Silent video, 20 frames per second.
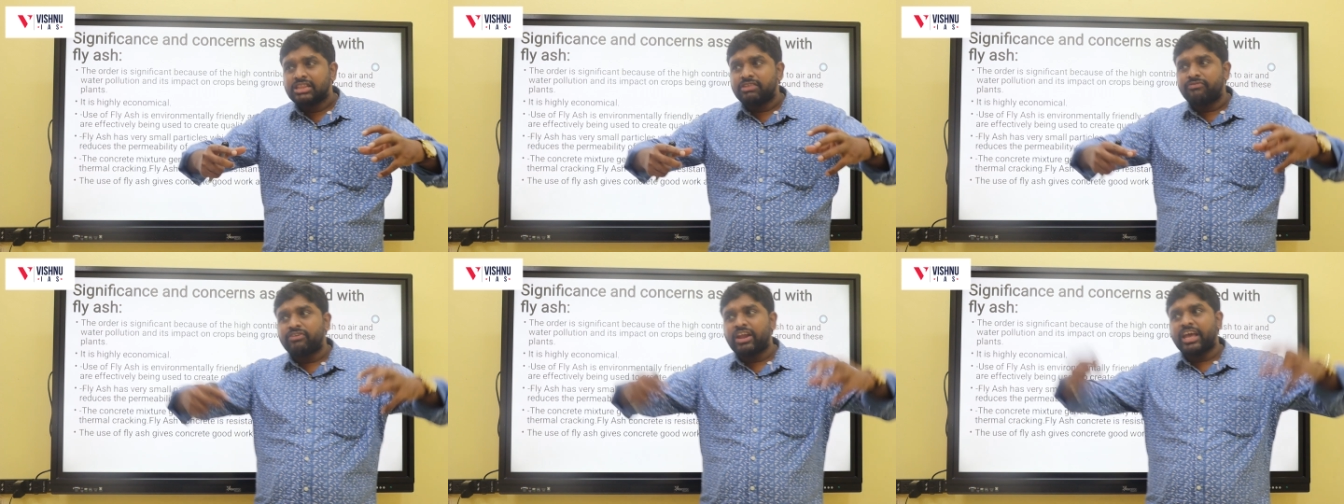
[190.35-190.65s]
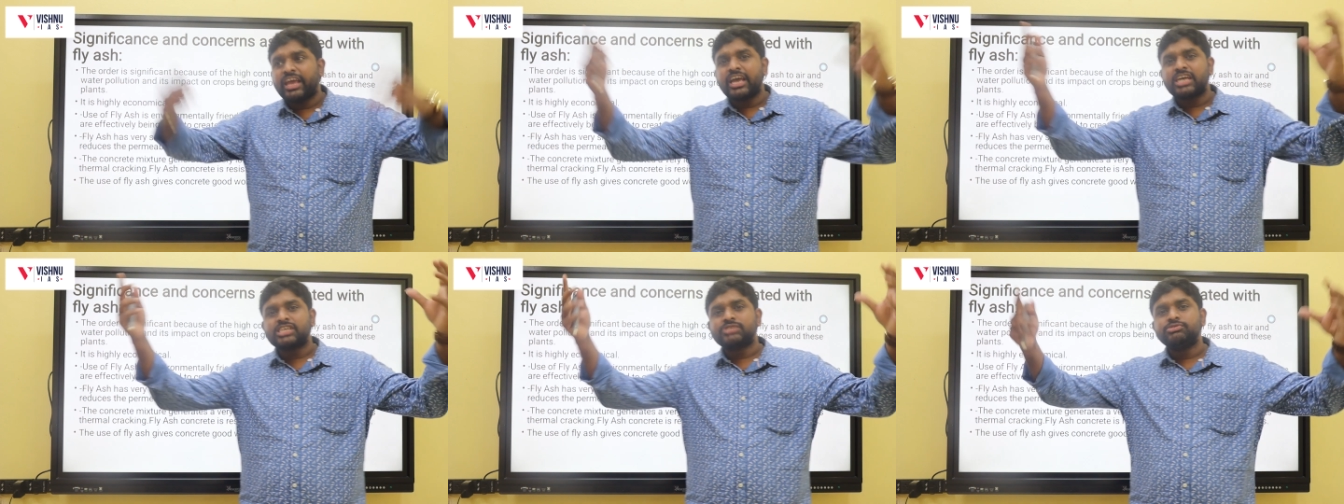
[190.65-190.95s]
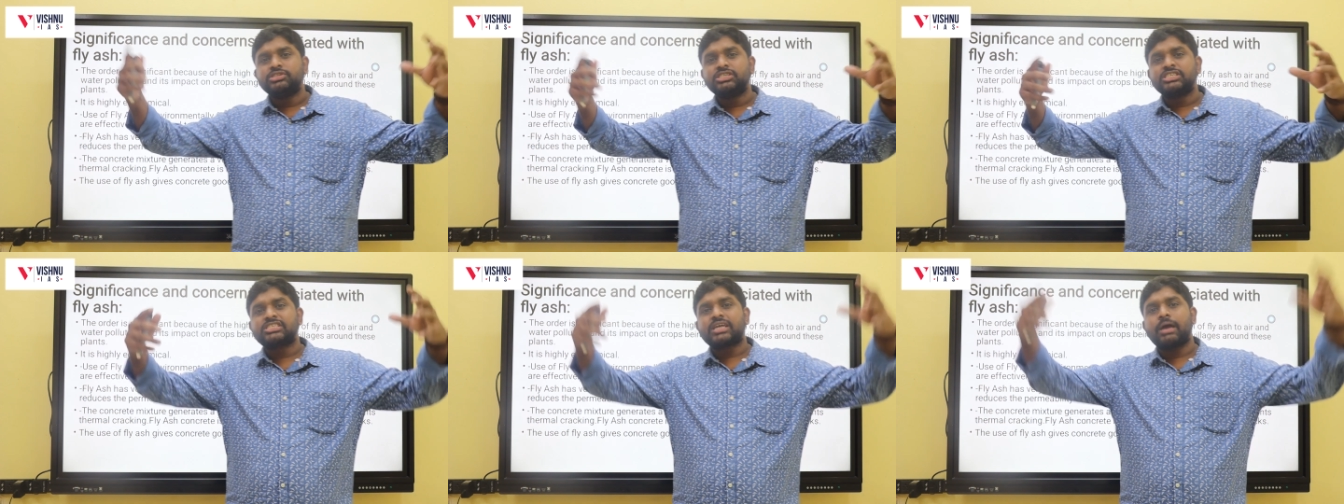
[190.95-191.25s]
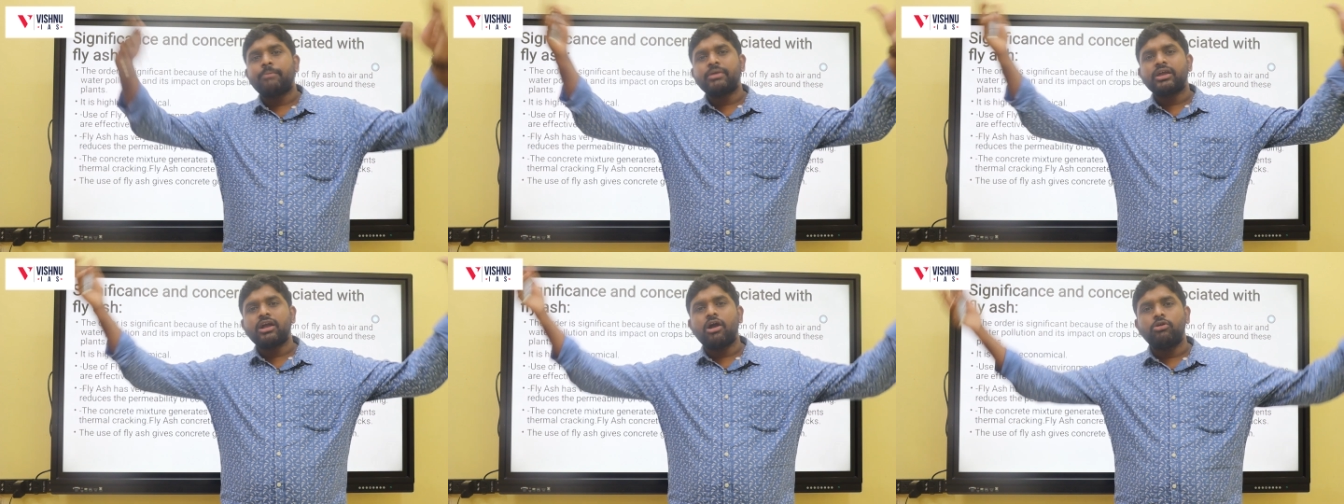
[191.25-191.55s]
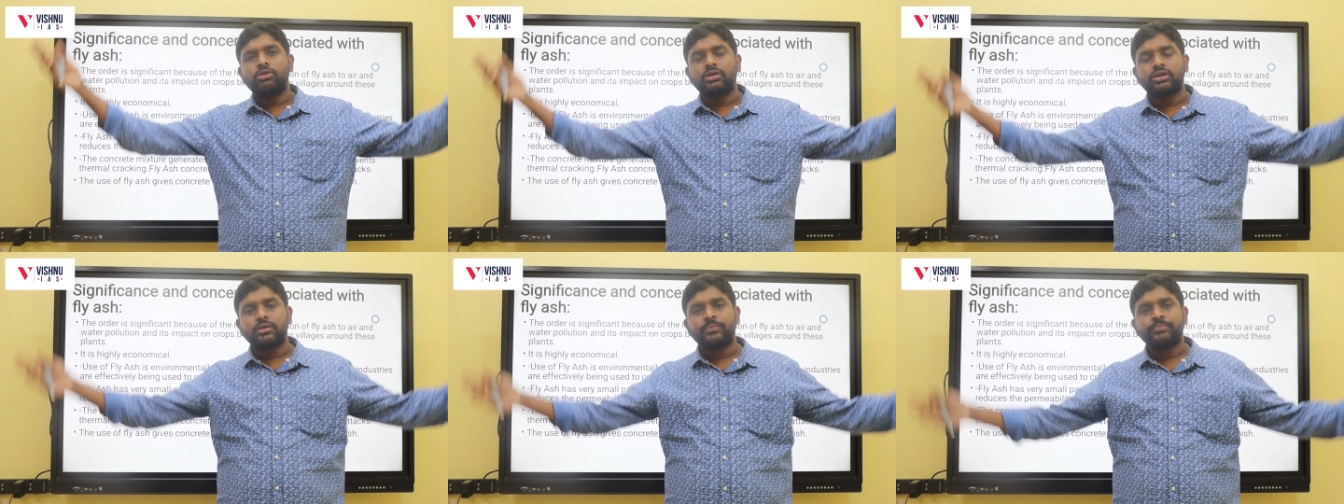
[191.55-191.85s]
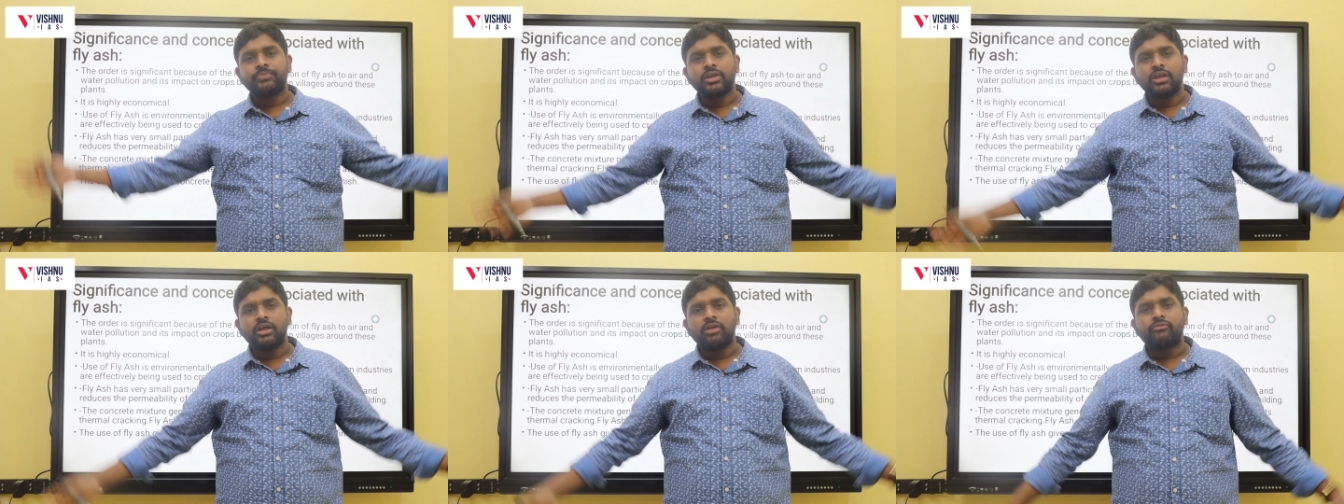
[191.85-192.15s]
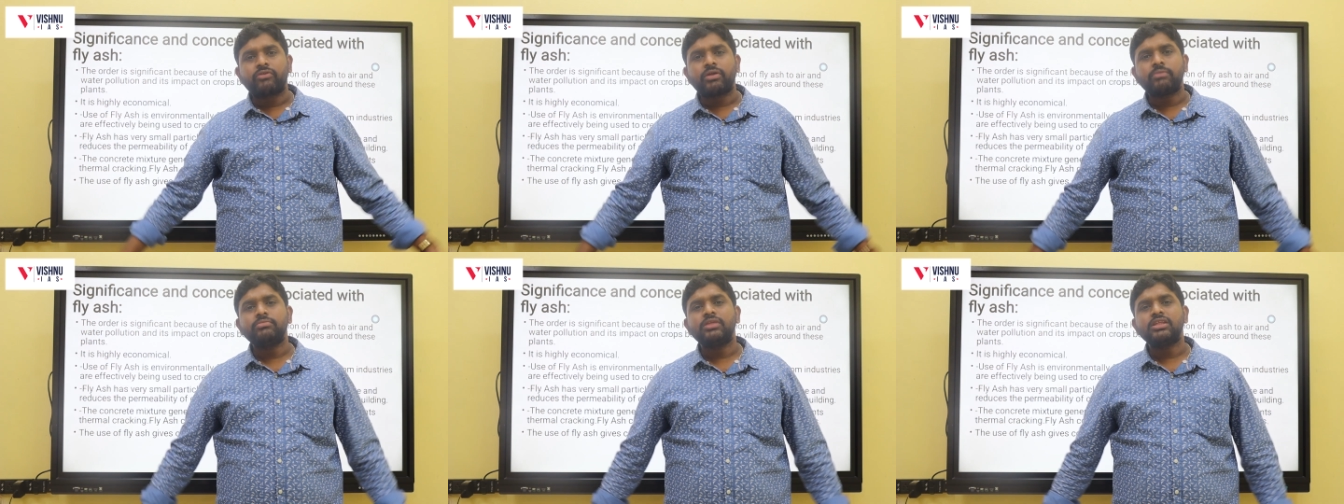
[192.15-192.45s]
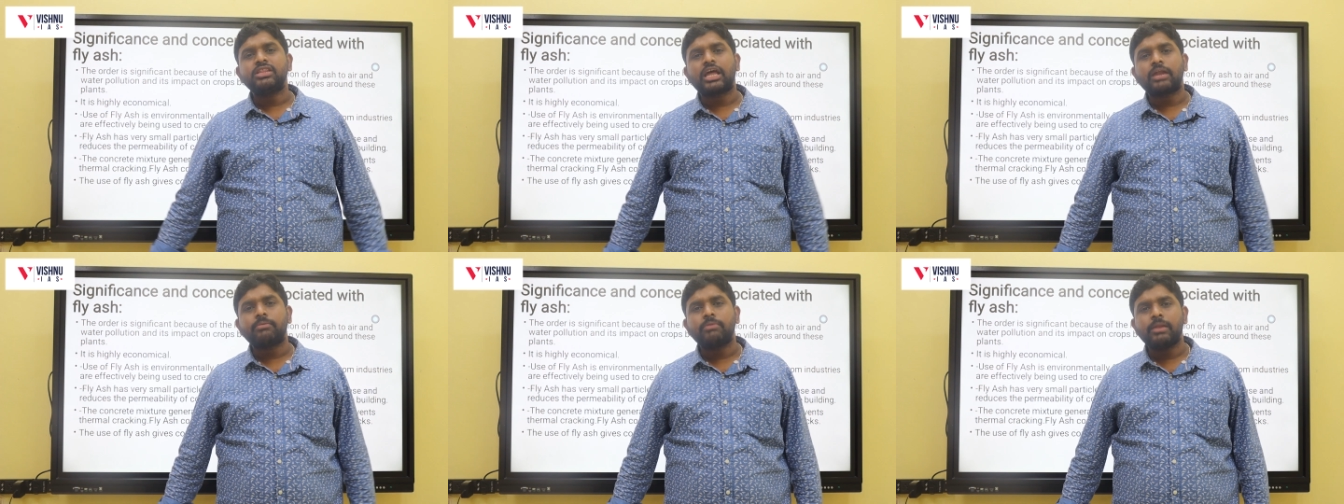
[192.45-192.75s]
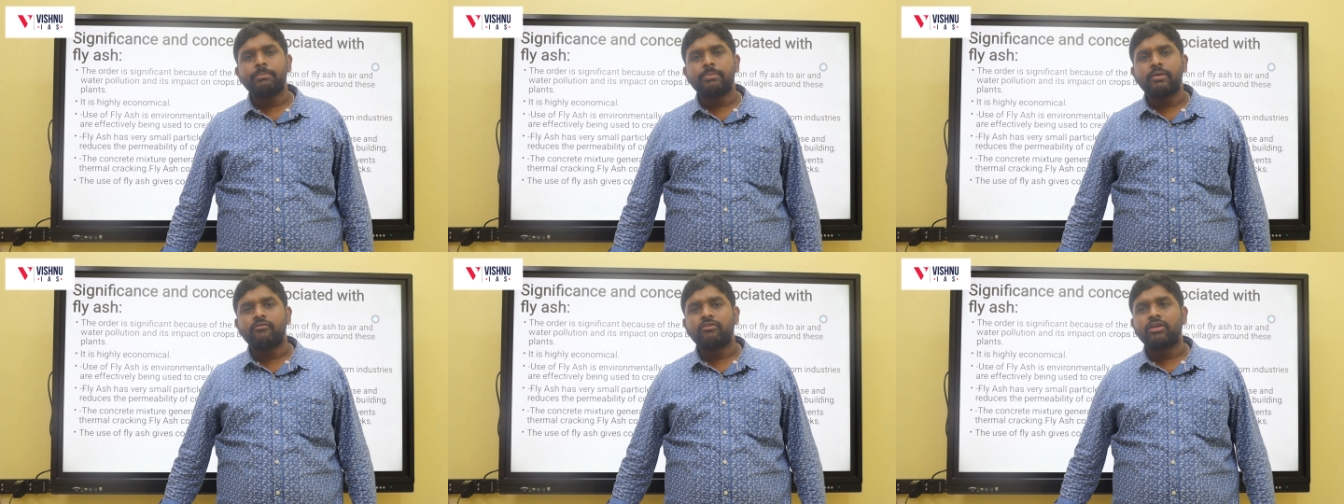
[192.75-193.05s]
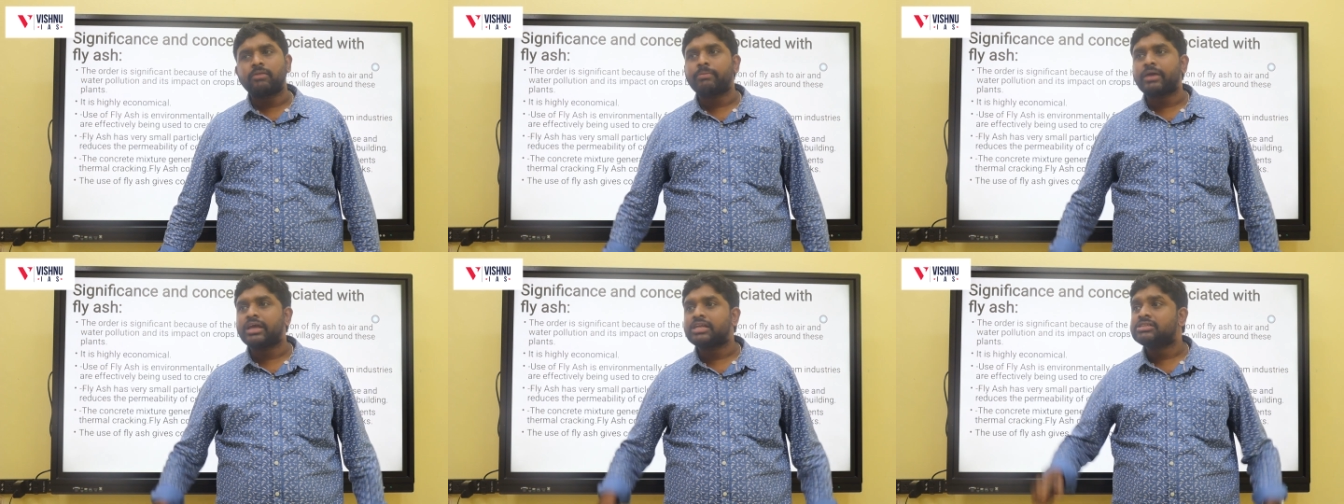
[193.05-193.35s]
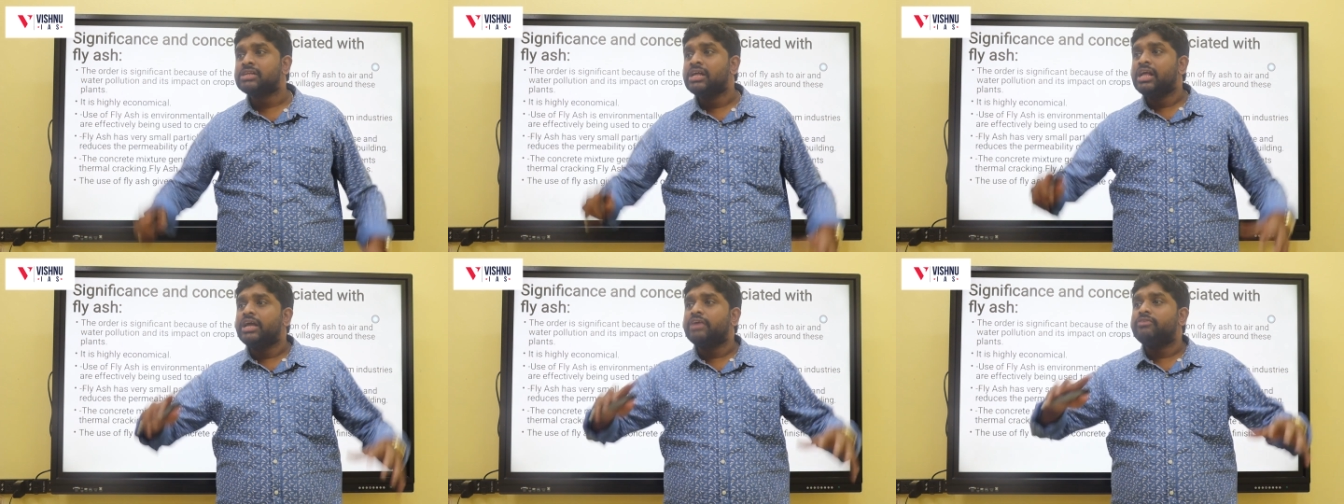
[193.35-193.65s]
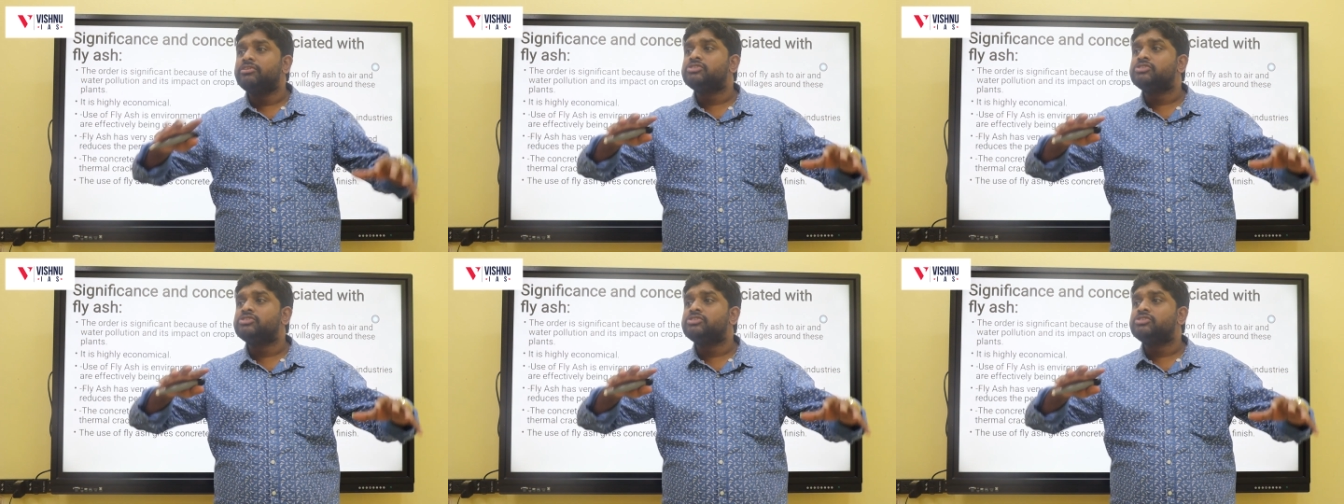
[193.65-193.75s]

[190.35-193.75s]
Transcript: the fly ash which is coming out from the thermal power plants,